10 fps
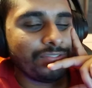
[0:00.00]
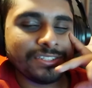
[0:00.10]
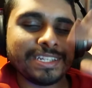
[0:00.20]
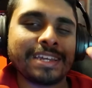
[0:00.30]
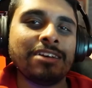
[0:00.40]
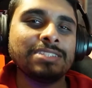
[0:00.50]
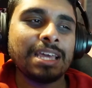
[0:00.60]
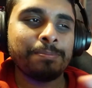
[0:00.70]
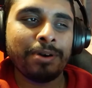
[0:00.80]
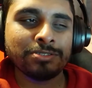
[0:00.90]
For a second I was
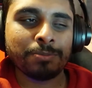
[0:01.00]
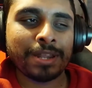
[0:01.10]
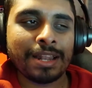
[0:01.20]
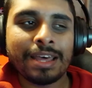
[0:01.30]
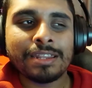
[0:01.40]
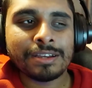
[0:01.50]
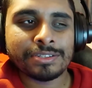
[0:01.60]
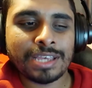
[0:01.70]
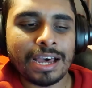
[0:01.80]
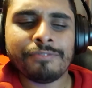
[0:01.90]
like puzzled by the ladder
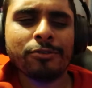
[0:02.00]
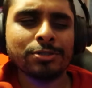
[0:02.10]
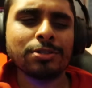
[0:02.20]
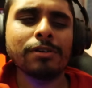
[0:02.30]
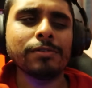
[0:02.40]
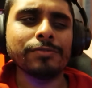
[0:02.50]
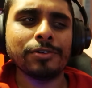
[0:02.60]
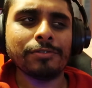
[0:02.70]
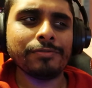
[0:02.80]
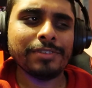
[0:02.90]
because I thought Geelong were
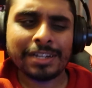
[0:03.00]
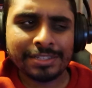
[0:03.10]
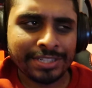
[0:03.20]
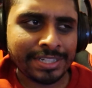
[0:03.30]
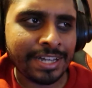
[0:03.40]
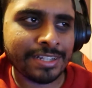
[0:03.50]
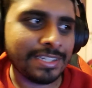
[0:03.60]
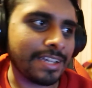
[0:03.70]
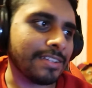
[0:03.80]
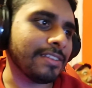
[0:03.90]
4th. I'm going to check that in a
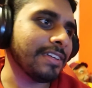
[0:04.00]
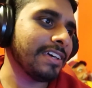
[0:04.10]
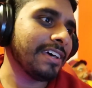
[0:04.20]
second.